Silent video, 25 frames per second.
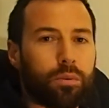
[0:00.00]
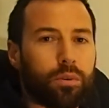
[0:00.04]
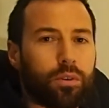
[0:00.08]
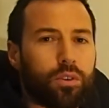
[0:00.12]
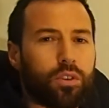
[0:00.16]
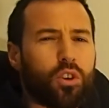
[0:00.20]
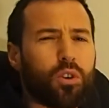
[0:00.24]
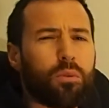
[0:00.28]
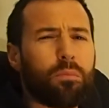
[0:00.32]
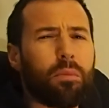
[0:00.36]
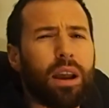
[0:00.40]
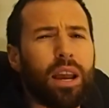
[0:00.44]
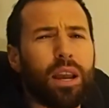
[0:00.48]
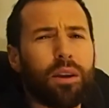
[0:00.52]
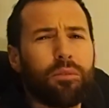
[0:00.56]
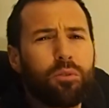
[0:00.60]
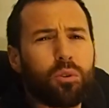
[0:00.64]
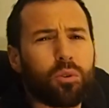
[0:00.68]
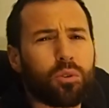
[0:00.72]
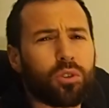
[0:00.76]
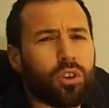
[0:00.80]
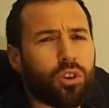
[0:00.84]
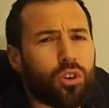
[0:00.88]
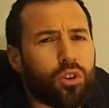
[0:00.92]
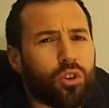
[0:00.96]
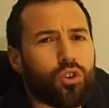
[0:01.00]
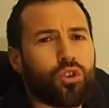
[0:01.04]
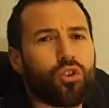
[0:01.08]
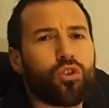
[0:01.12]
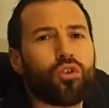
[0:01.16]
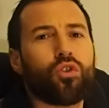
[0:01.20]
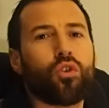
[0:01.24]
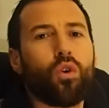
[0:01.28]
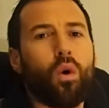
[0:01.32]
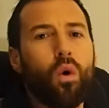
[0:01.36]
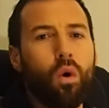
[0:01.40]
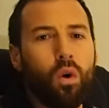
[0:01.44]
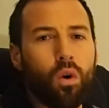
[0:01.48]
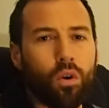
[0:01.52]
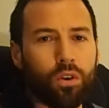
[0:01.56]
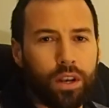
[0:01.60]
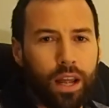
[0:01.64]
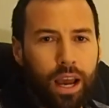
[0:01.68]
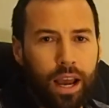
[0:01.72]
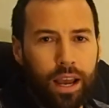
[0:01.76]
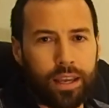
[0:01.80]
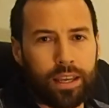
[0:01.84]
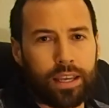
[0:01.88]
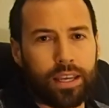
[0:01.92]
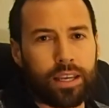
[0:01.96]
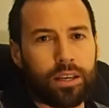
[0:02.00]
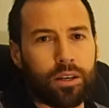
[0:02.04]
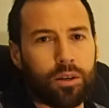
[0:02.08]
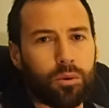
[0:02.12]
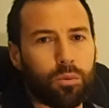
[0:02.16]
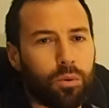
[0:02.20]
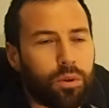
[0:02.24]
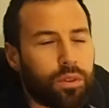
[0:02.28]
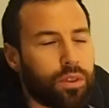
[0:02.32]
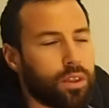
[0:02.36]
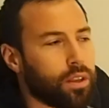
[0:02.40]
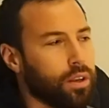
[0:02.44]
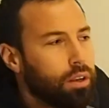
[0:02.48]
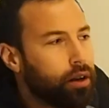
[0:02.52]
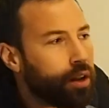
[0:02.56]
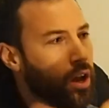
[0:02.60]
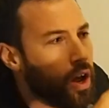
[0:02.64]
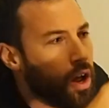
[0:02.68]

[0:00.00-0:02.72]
You may have also heard nona here with a